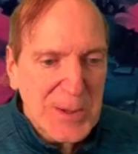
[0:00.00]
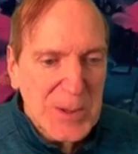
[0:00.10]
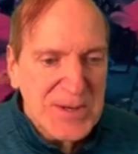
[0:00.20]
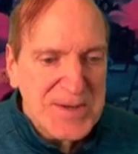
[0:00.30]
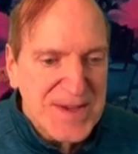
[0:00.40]

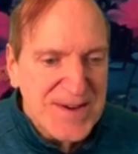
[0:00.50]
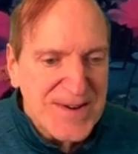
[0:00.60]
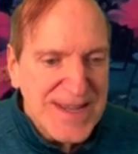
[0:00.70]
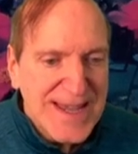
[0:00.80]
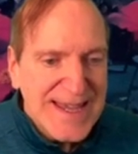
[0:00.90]
look
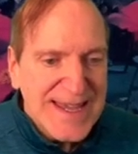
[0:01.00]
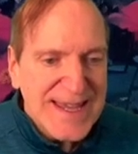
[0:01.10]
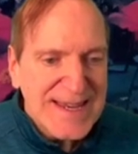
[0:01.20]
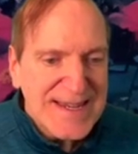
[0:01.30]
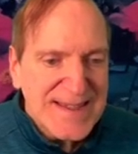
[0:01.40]
there.
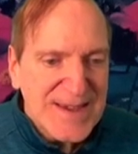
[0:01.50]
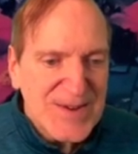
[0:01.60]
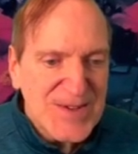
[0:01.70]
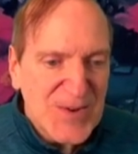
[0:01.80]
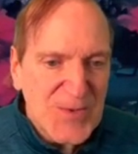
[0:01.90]
And
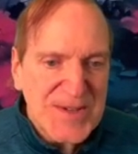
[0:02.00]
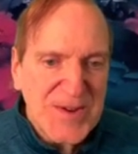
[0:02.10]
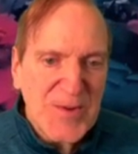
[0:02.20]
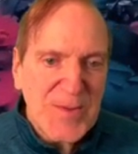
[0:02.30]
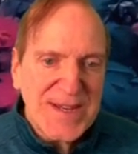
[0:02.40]
there's your
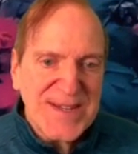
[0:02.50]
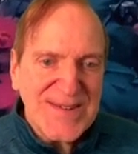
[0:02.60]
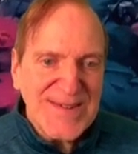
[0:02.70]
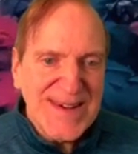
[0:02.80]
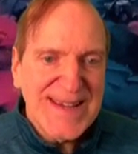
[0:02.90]
whisker menu.